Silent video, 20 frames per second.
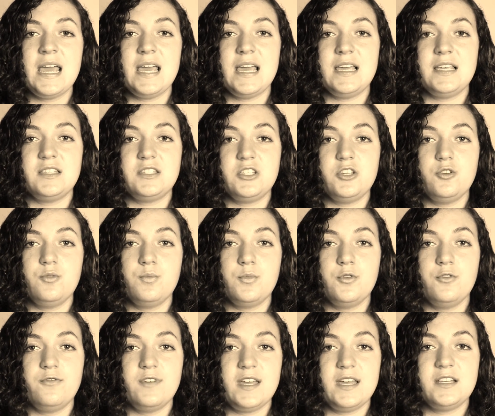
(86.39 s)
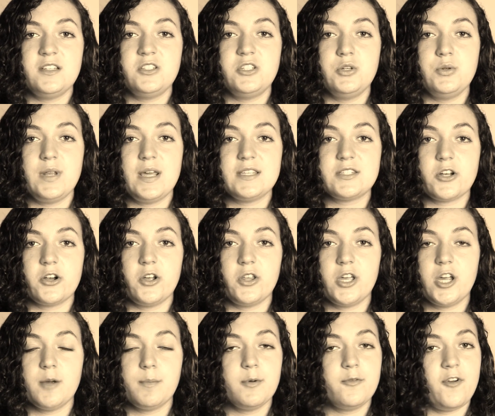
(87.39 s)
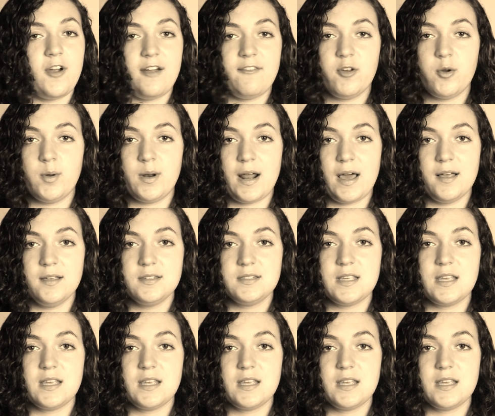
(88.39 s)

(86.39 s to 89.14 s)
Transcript: is you move in 2 days earlier before everyone else,